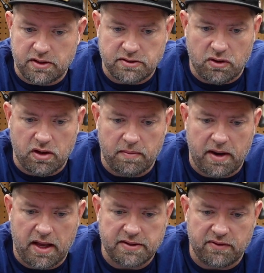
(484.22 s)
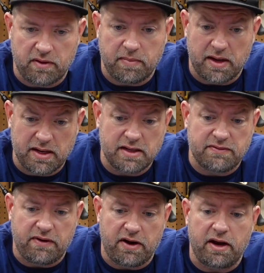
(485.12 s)
doesn't hold up on asphalt, but it's
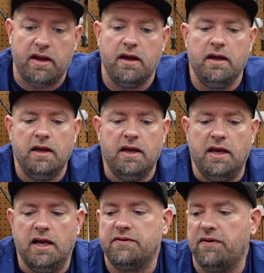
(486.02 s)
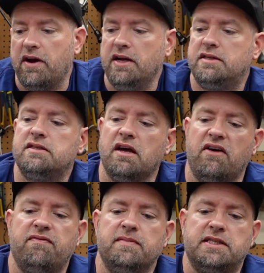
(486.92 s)
very
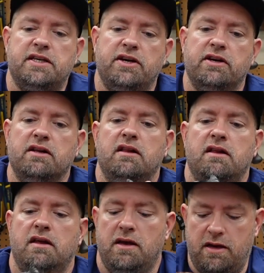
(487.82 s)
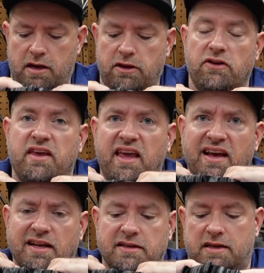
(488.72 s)
tough material. You
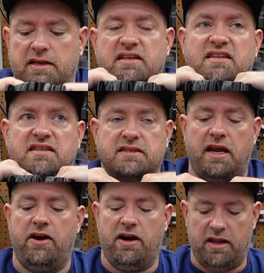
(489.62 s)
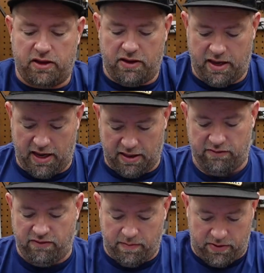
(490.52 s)
can't tear it like you can the
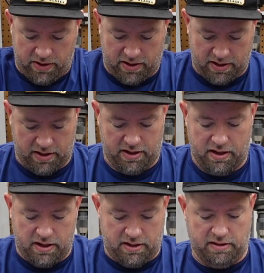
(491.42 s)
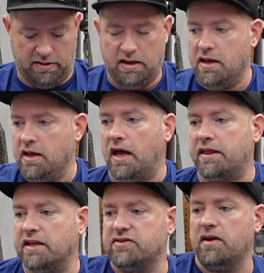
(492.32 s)
rubber on like
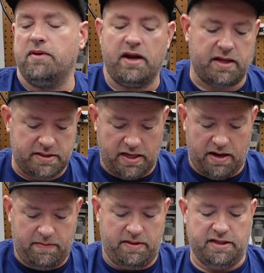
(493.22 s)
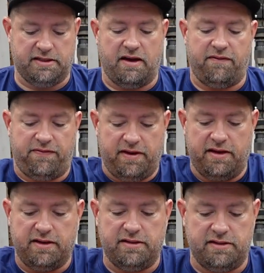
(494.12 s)
this rubber I could tear, but this stuff
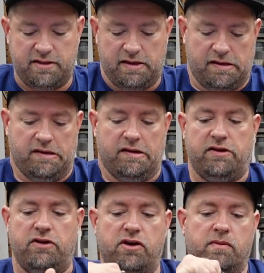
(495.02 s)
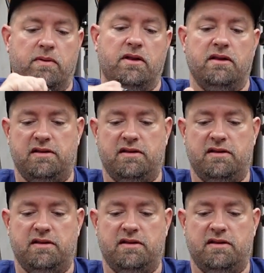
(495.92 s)
is durable.